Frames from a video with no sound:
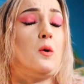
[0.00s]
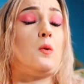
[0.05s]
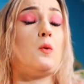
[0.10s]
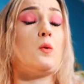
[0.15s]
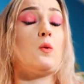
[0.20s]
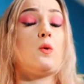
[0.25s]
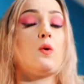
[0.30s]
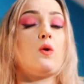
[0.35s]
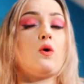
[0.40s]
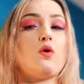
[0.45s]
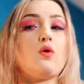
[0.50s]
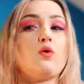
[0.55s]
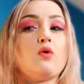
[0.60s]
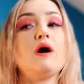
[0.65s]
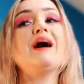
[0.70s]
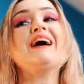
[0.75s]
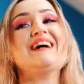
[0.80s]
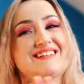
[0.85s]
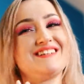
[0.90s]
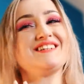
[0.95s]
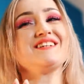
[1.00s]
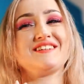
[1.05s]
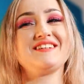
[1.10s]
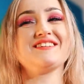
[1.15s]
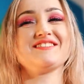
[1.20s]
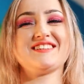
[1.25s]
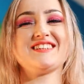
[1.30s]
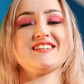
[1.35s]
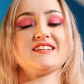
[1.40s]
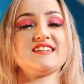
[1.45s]
isn't going to work.
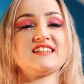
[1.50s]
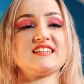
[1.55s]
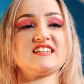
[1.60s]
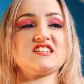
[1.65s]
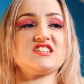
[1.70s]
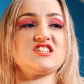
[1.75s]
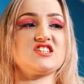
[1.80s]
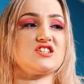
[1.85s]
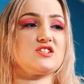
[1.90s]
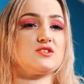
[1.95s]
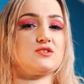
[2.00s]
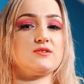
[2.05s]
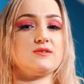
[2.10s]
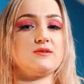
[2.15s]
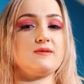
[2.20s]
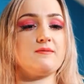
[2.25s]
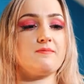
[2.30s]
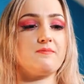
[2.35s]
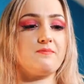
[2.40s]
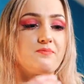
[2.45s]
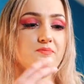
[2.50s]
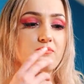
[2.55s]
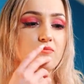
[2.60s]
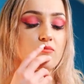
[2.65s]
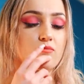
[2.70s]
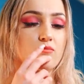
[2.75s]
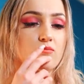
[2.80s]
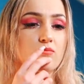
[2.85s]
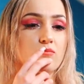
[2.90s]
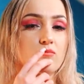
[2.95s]
We have to think mm-hmm. of something.
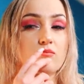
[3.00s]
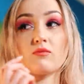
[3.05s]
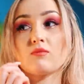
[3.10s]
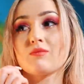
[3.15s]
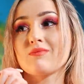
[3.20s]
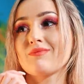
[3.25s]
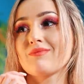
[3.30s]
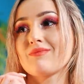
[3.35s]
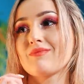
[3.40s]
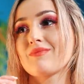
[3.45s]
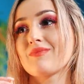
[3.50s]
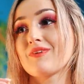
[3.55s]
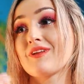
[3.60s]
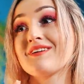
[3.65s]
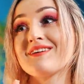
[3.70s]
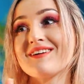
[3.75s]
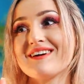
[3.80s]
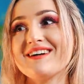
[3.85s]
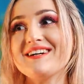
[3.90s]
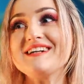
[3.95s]
Right, oh, I'll be